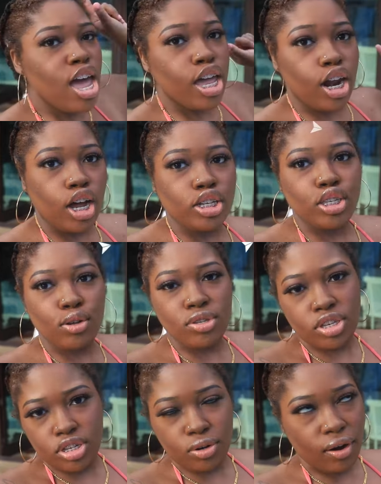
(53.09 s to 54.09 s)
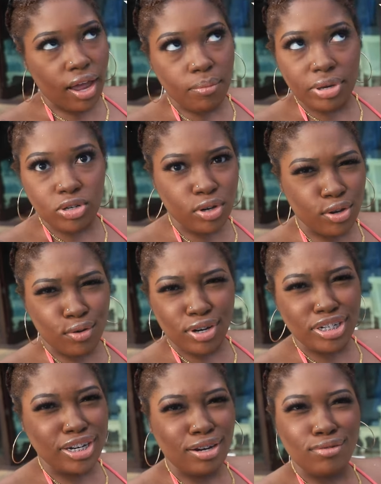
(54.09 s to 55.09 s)
and also subscribe and join
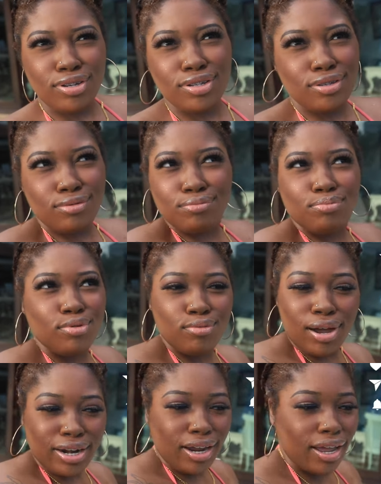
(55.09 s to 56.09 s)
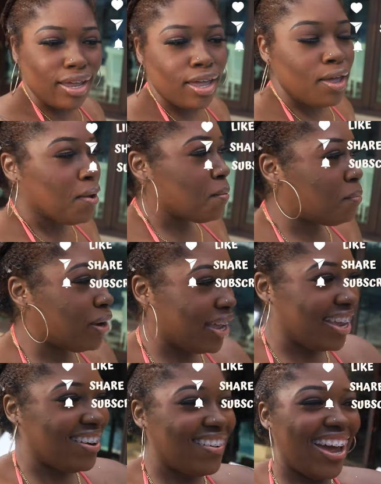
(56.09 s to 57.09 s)
our channel because well, why not but
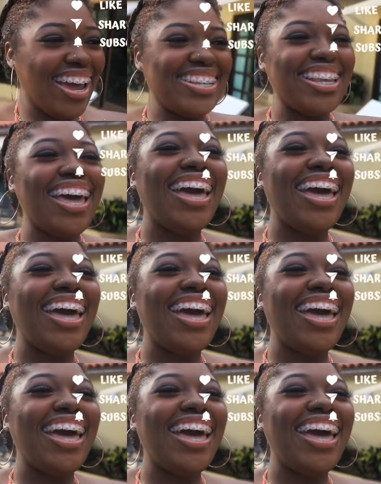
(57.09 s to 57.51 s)
anyways